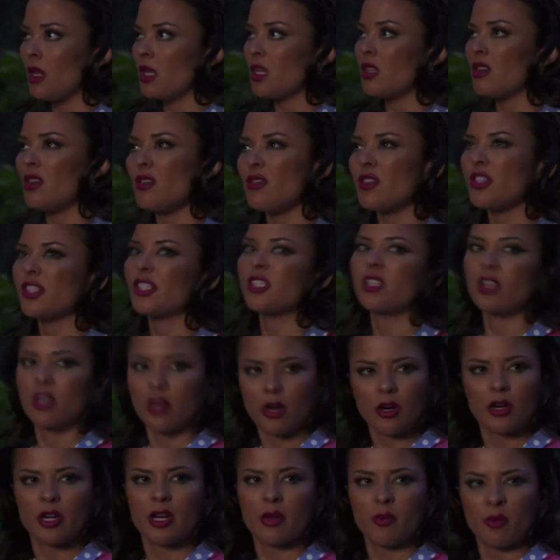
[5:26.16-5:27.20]
You know the
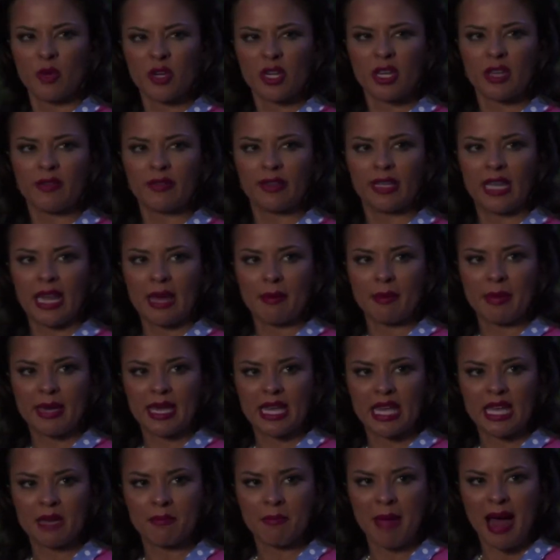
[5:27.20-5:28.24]
security wouldn't even let
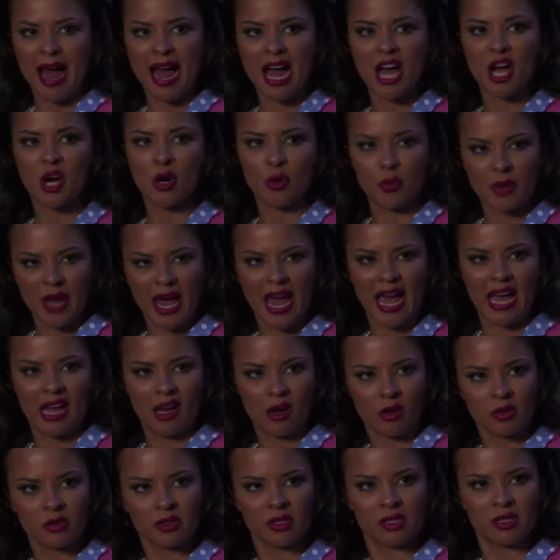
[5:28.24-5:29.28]
me in my own
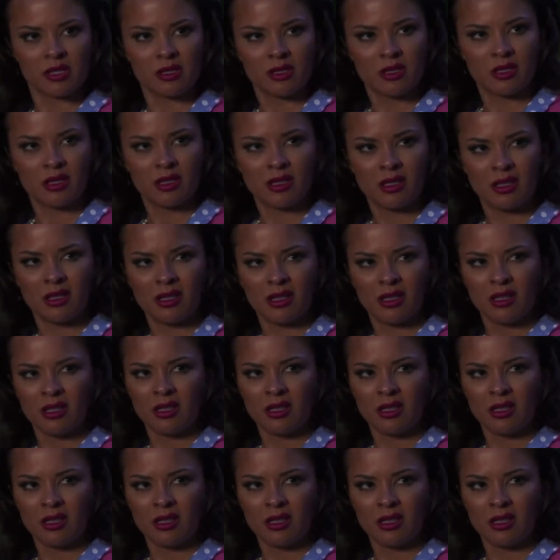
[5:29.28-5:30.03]
house. What?